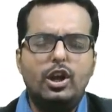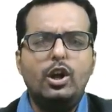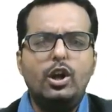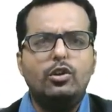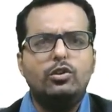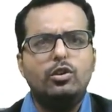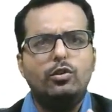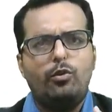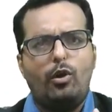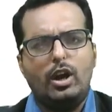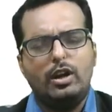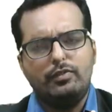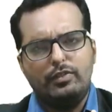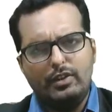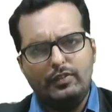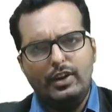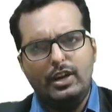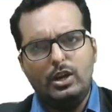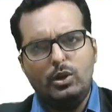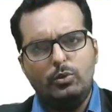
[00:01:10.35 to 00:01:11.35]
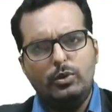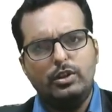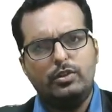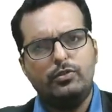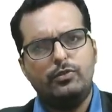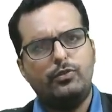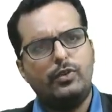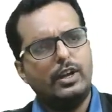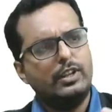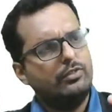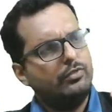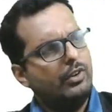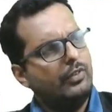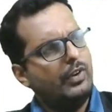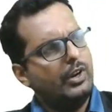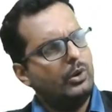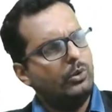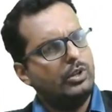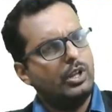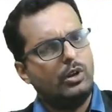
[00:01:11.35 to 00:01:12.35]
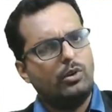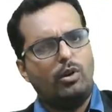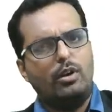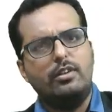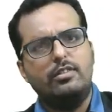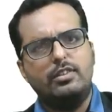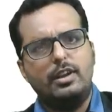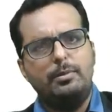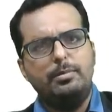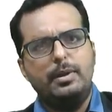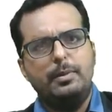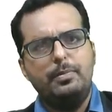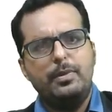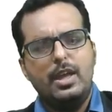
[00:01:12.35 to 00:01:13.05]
So what we will do is first we will do the concept.